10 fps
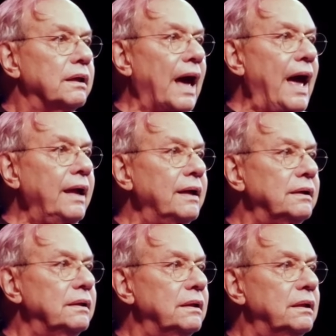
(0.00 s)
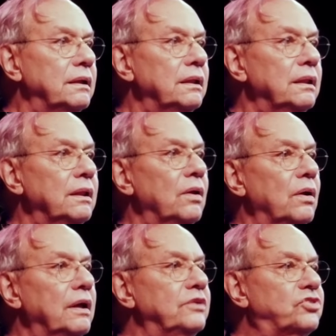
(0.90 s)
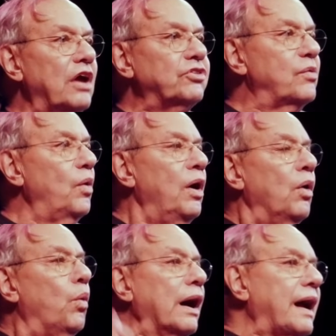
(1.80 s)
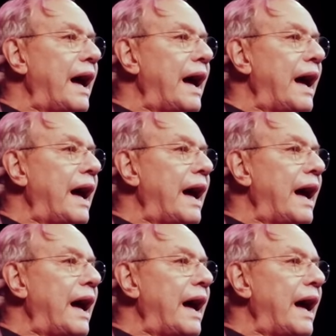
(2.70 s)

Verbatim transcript: Okay? It's just, what